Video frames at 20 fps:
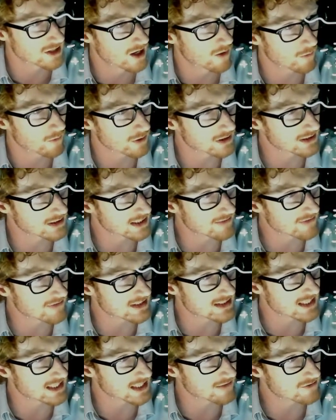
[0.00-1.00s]
We're going to leave it as
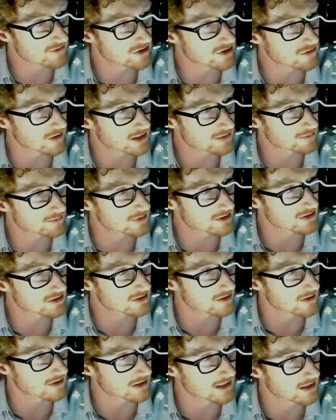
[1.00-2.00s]
negative 2x plus
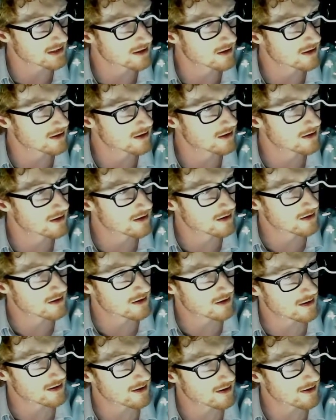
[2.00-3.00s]
30.
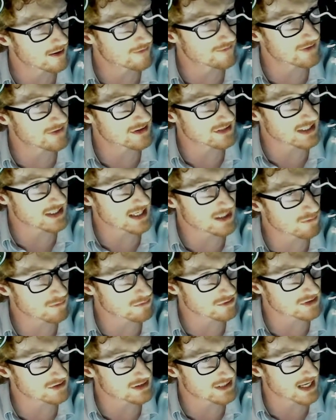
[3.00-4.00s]
This equals
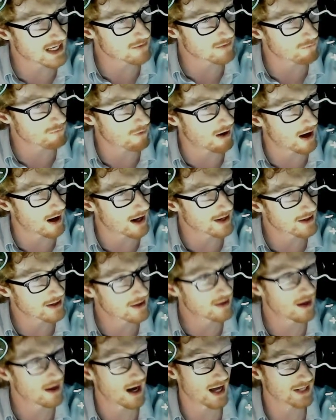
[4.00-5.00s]
the 10y.
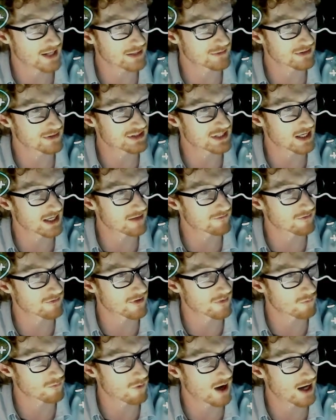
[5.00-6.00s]
How do you get the 10 in front of
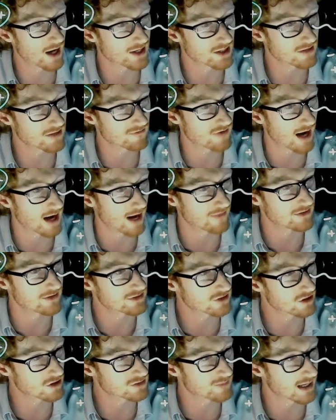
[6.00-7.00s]
the y? You divide. This
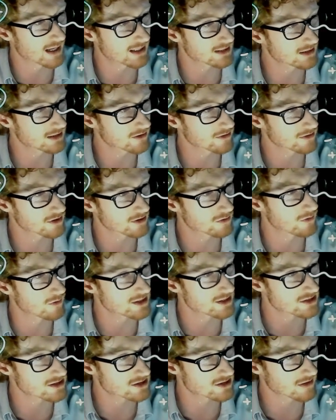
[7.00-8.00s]
goes back to literal
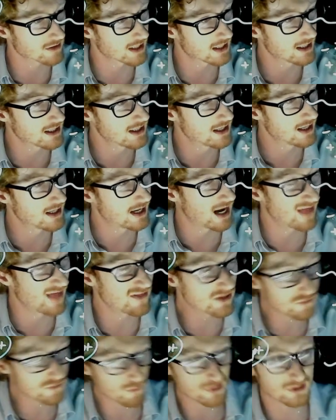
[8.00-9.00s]
equations, okay? And
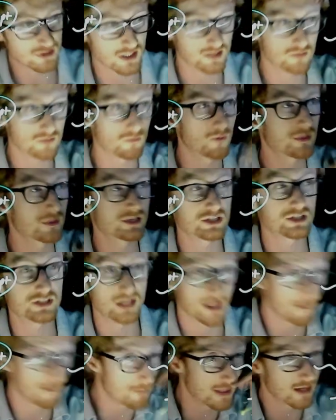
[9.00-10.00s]
this works like the one we just did a
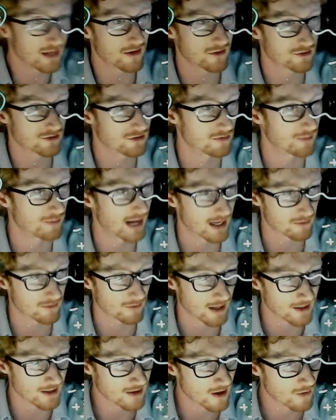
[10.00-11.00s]
minute or two back,
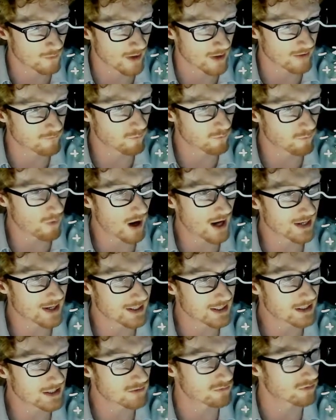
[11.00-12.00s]
right? We have y
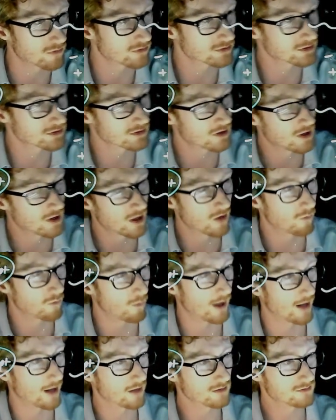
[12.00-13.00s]
equals,
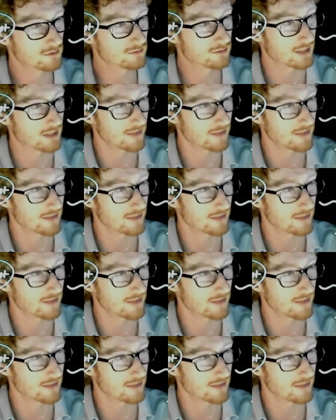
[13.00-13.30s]
well, in